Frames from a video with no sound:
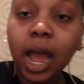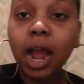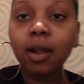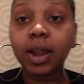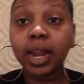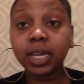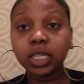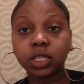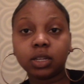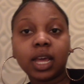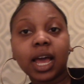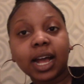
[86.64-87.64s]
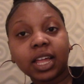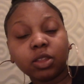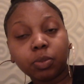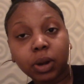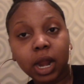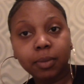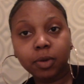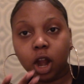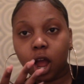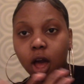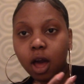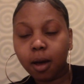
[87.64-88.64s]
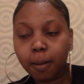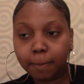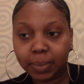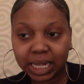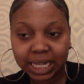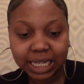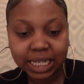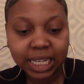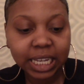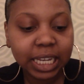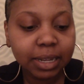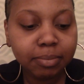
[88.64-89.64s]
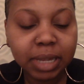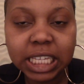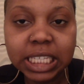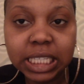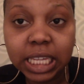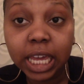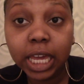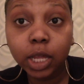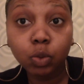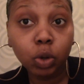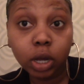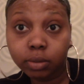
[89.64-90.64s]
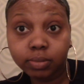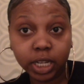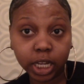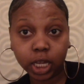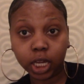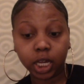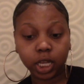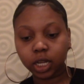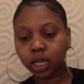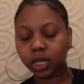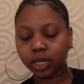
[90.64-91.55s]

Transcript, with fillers: Alrighty, so now I got the primer all blended in, mixed in, rubbed in.